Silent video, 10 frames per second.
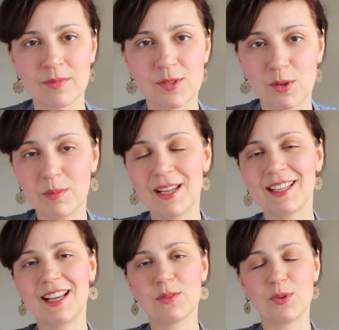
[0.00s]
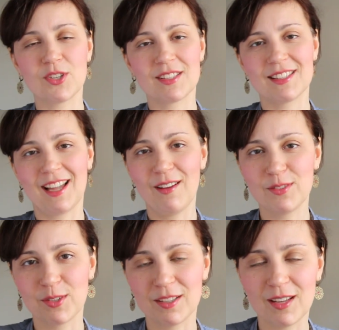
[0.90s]
So in my case, we just have
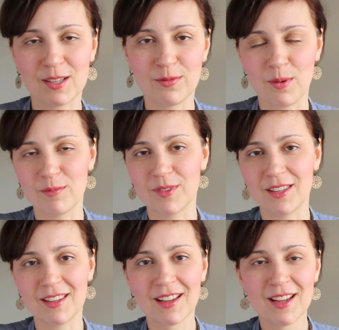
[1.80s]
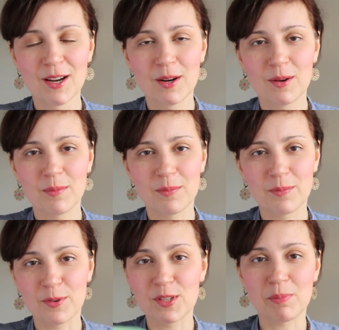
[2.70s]
to connect from the
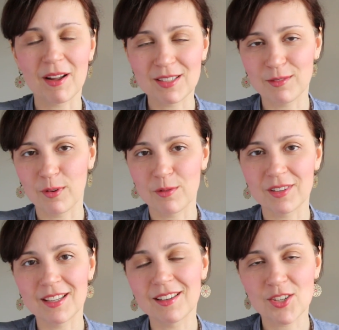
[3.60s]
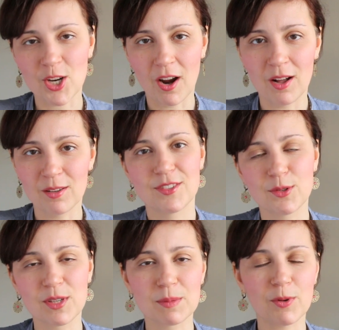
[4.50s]
perspective of inner child
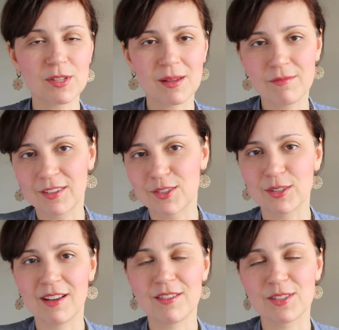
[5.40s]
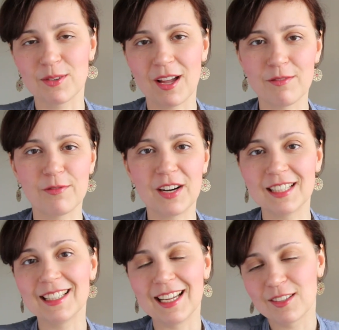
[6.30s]
to explore something together, to have
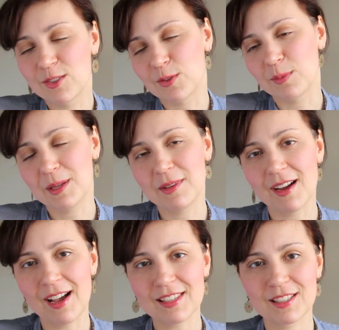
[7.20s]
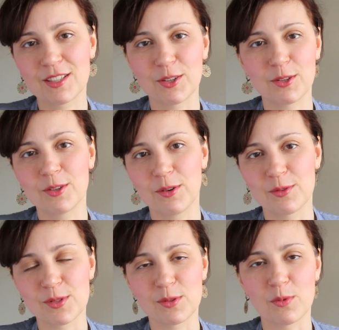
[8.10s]
fun, and to maybe ask her
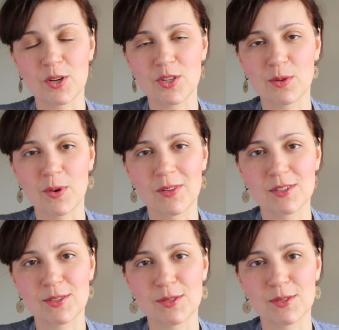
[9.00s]
also what she wants to